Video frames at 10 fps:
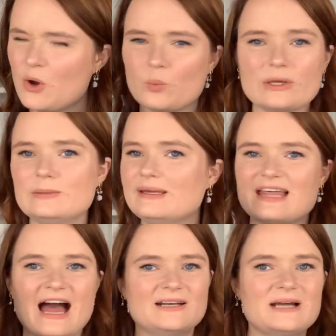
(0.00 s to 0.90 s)
Riddle me
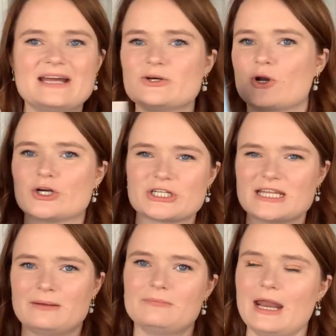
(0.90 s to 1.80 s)
that, I don't
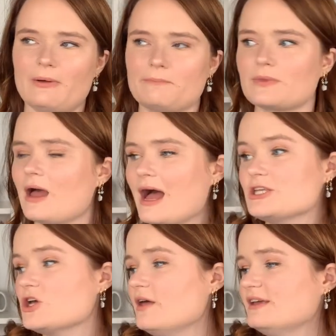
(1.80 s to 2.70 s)
understand. Anyway, I
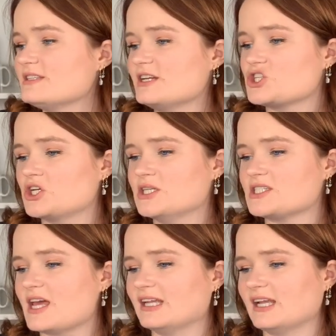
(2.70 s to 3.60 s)
saw these editions
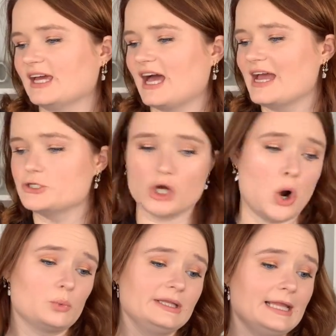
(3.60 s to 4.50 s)
and like, I
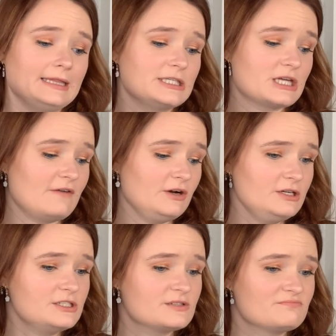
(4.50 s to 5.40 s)
don't really like these
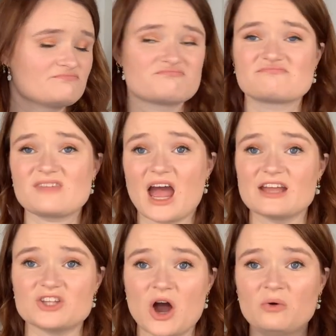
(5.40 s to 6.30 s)
covers. I
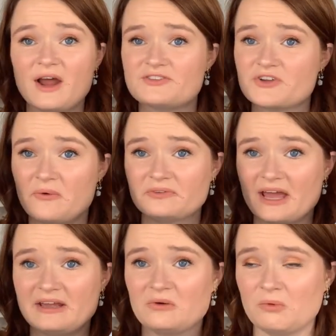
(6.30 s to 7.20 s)
don't, I don't
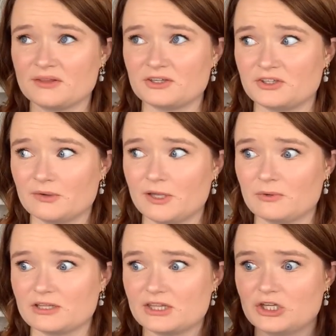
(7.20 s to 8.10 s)
like what they're doing
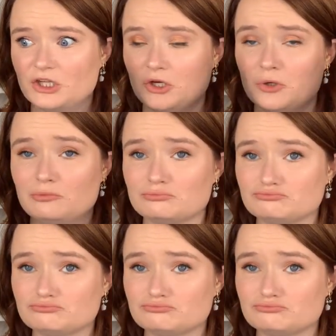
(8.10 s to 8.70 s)
with like the new